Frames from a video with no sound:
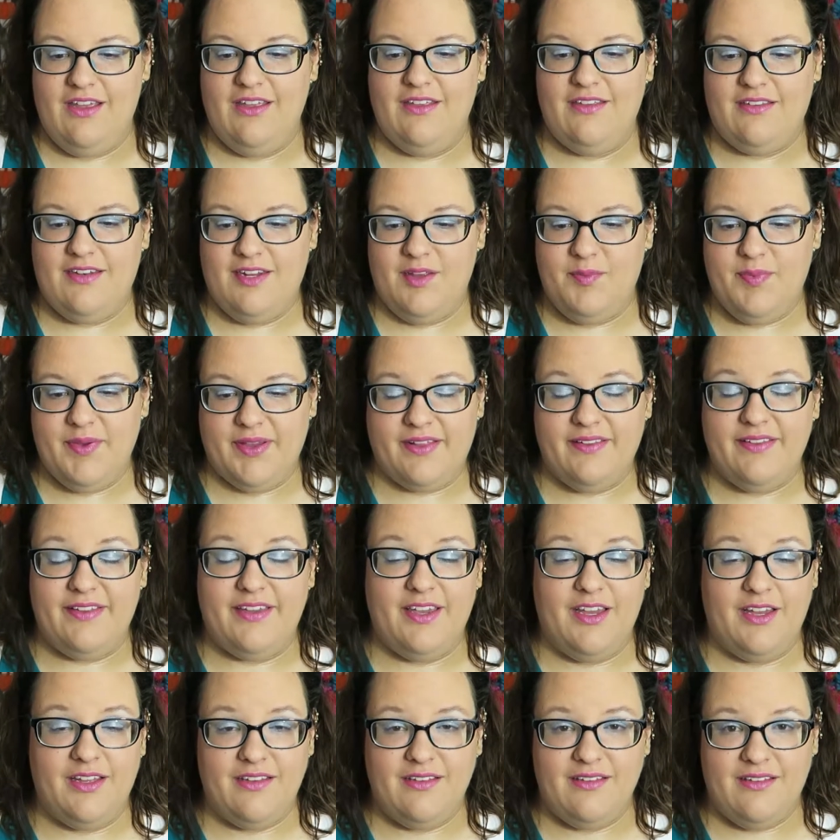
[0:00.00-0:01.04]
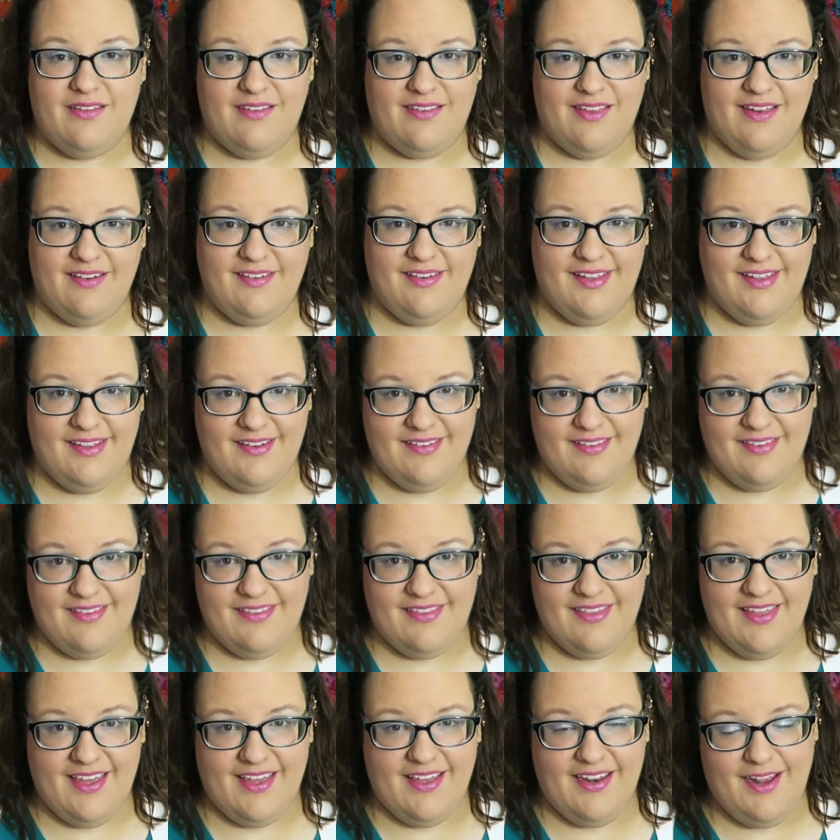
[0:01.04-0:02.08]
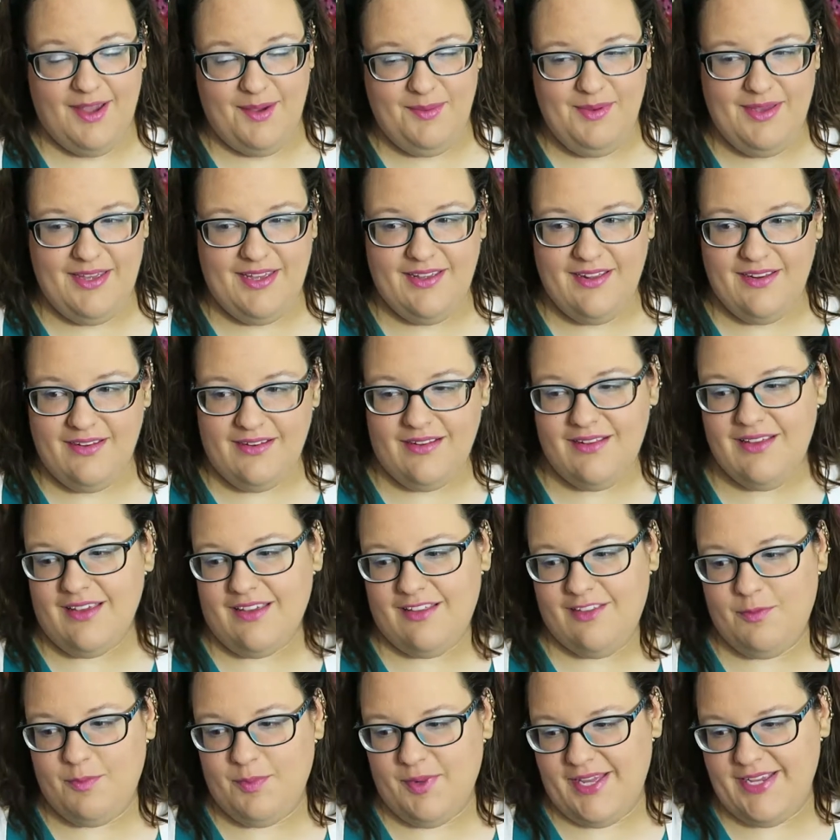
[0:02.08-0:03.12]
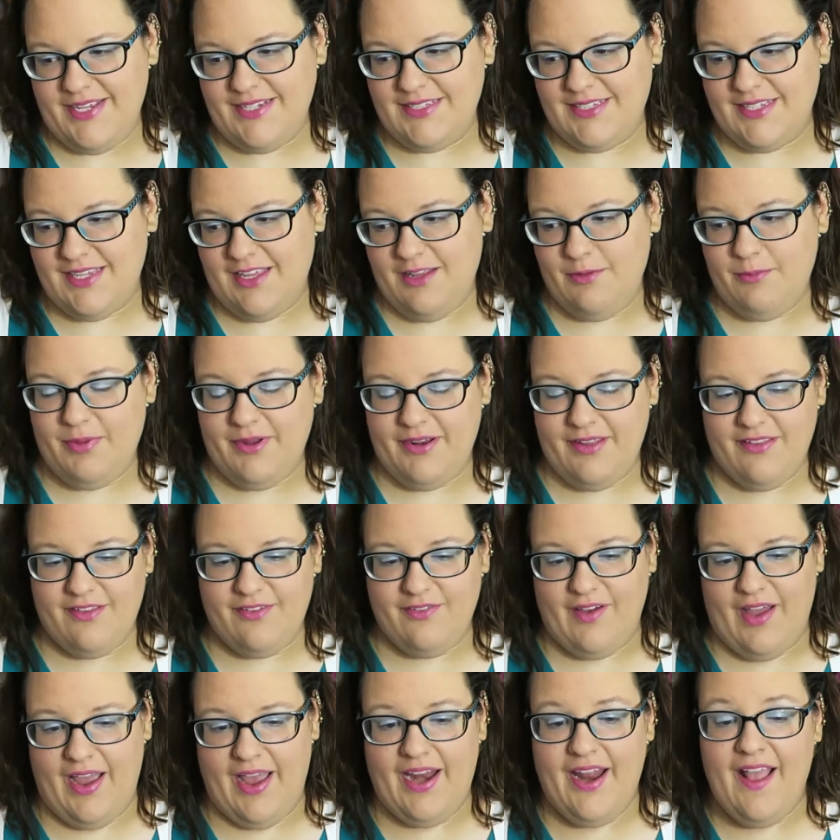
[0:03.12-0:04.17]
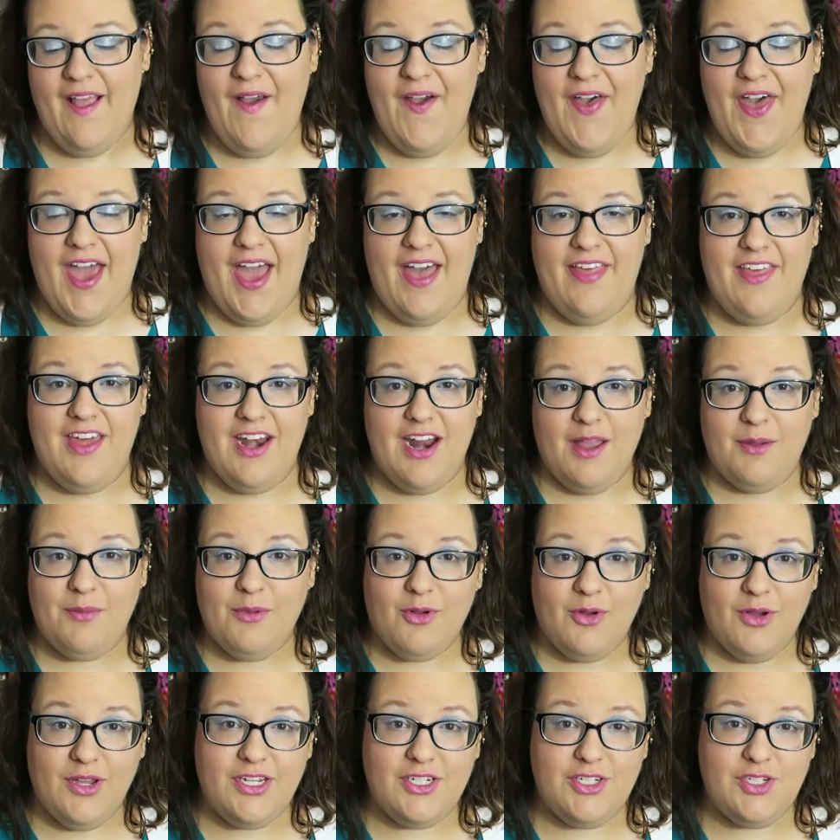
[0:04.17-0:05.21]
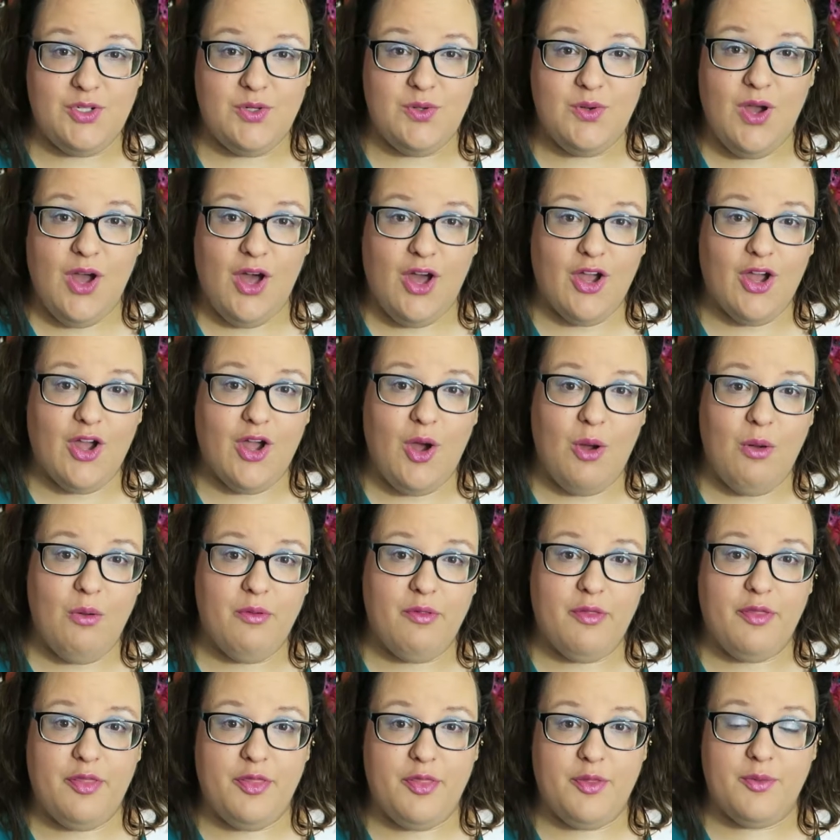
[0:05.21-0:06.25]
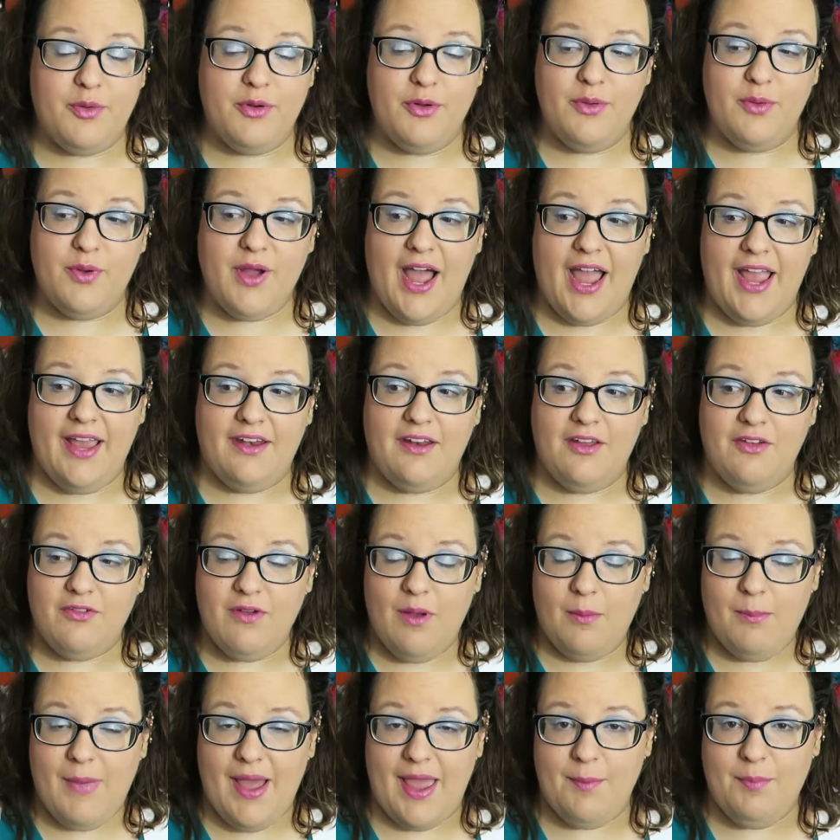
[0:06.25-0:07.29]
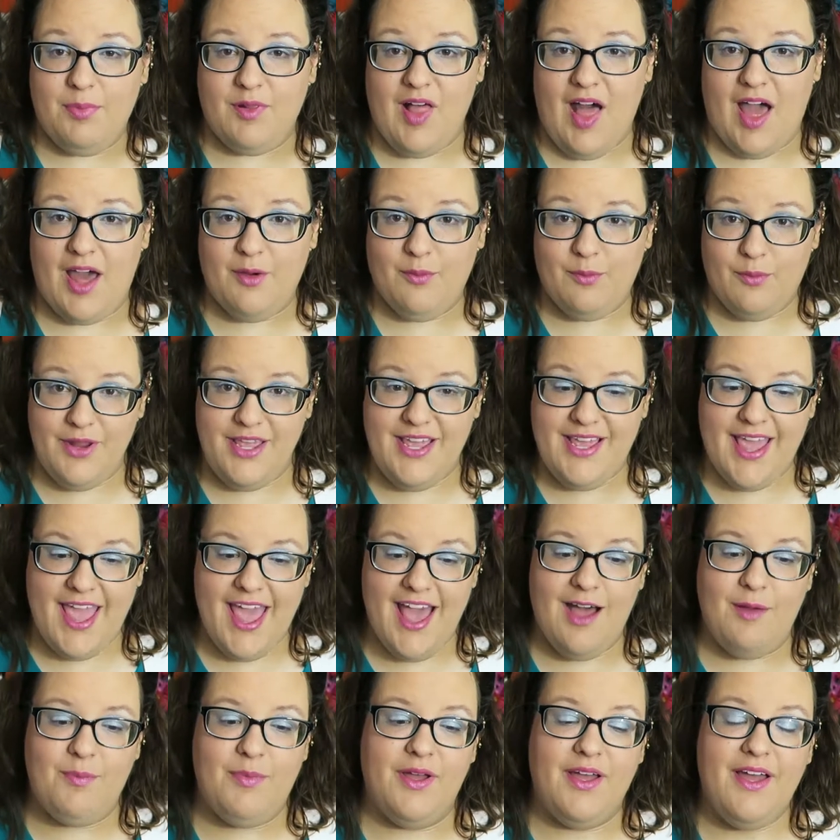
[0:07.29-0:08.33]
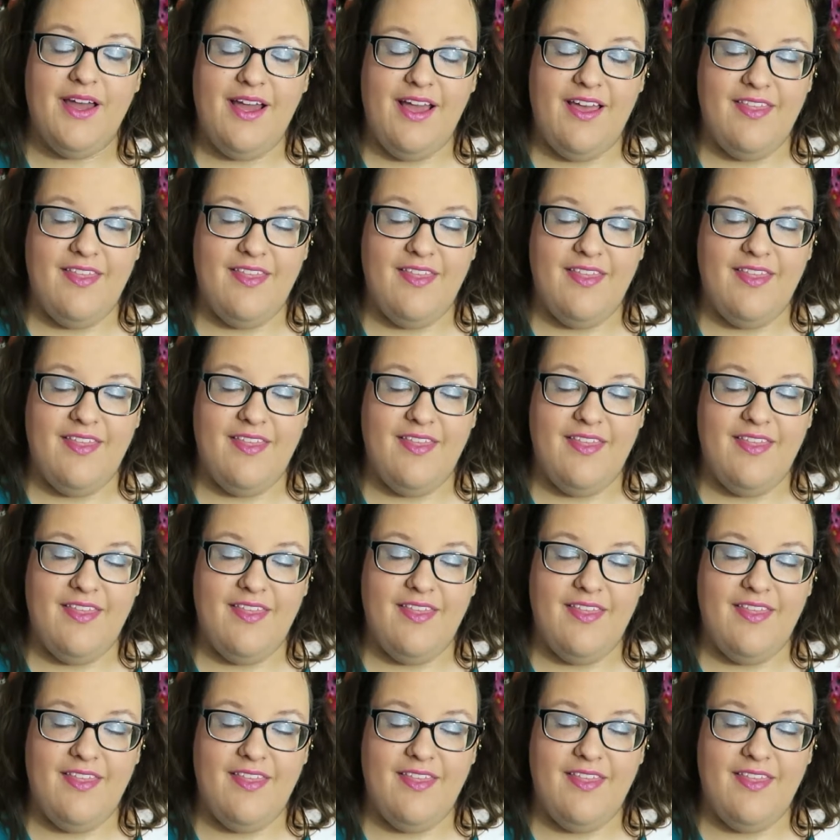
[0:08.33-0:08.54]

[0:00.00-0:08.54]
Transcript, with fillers: is typically a sentence that, I mean, it explains it, but it's fine. And then I'm going to go through kind of my plot recap.